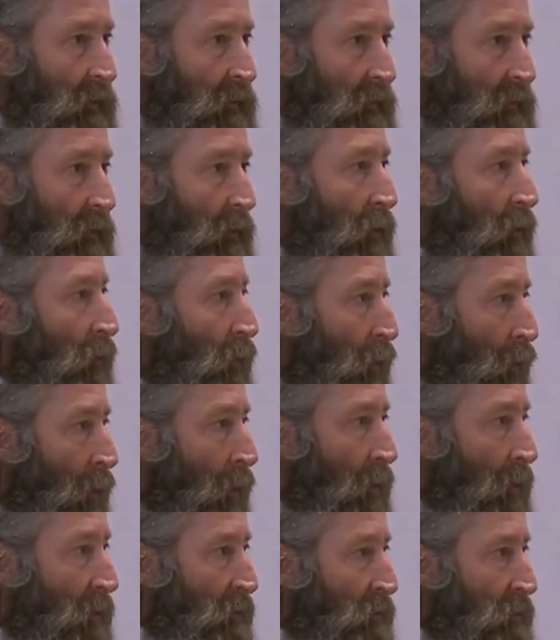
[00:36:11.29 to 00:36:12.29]
there are
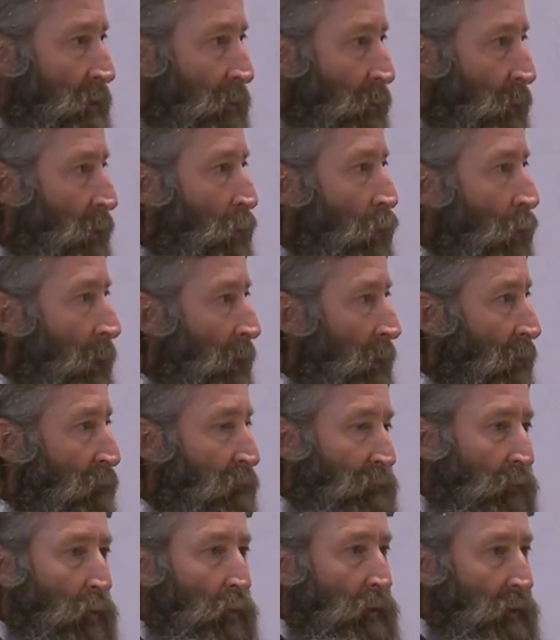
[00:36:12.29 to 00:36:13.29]
laws that require
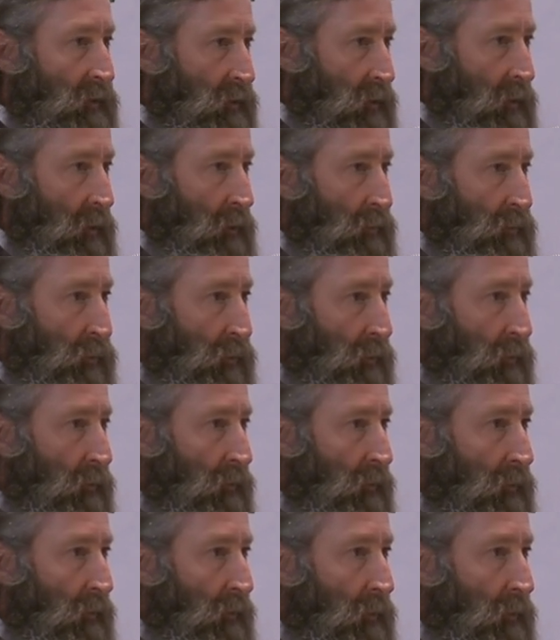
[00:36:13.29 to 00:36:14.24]
full disclosure.